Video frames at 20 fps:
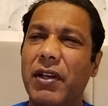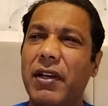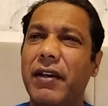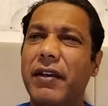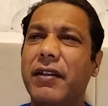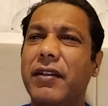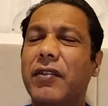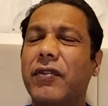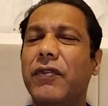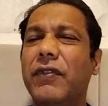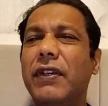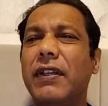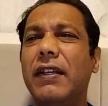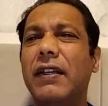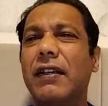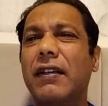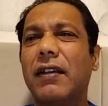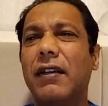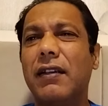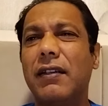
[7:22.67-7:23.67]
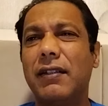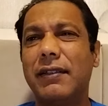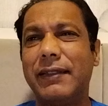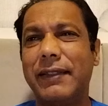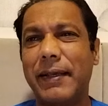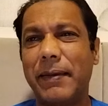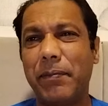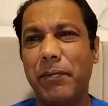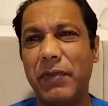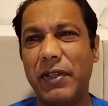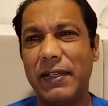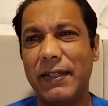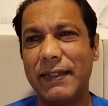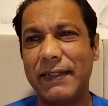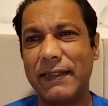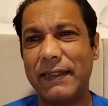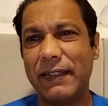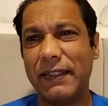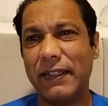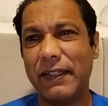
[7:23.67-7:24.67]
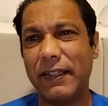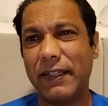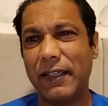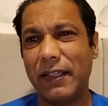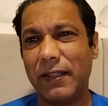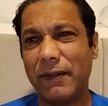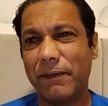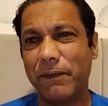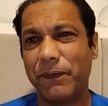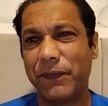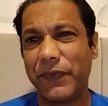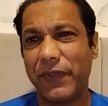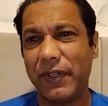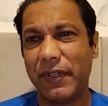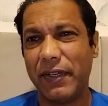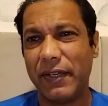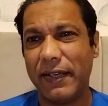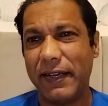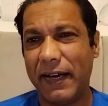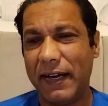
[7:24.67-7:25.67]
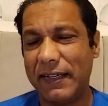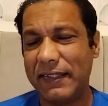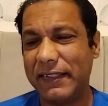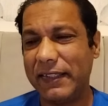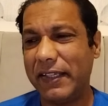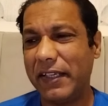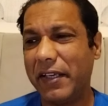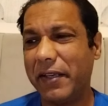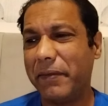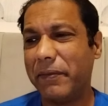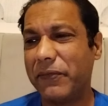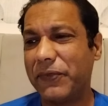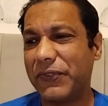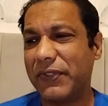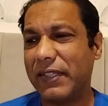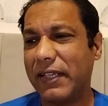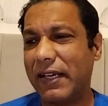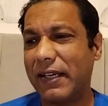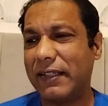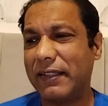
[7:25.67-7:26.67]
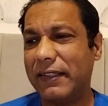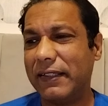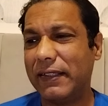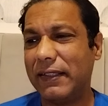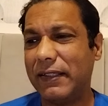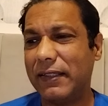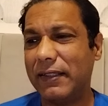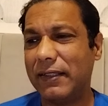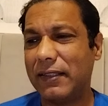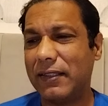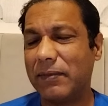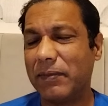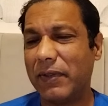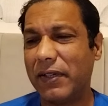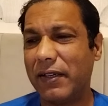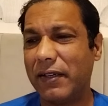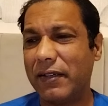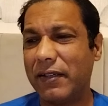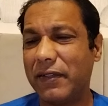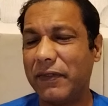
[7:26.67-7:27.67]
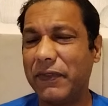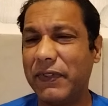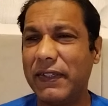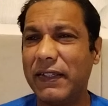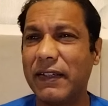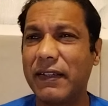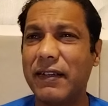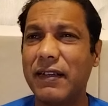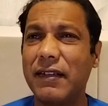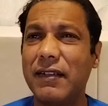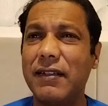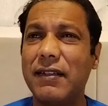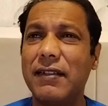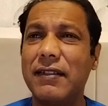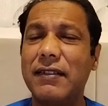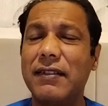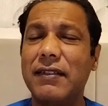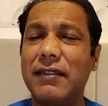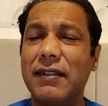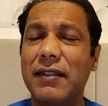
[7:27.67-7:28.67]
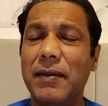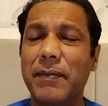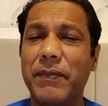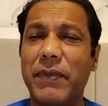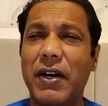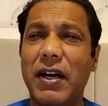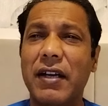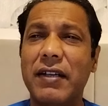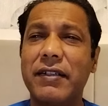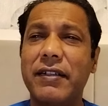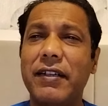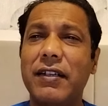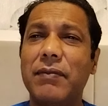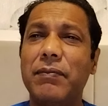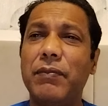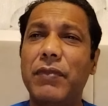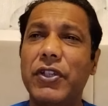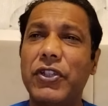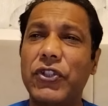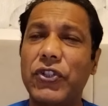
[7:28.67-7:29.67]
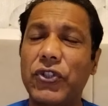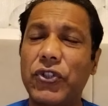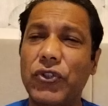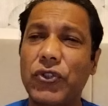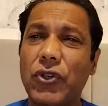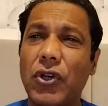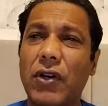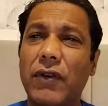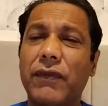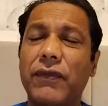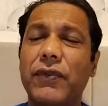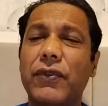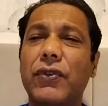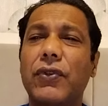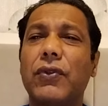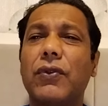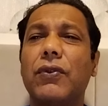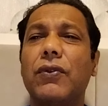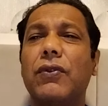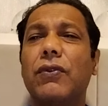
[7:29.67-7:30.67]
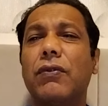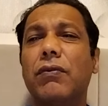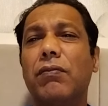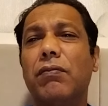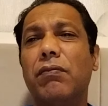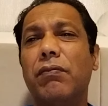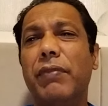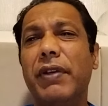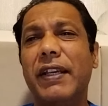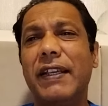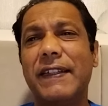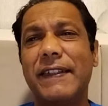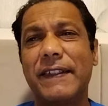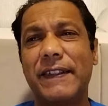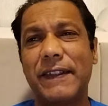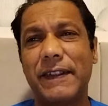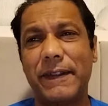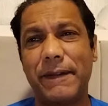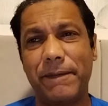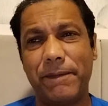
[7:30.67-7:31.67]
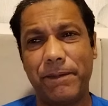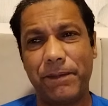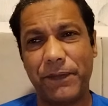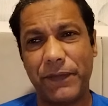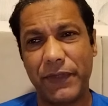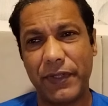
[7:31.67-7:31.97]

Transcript: military vehicles have been seen. It seems that these military vehicles departed Bishofto base.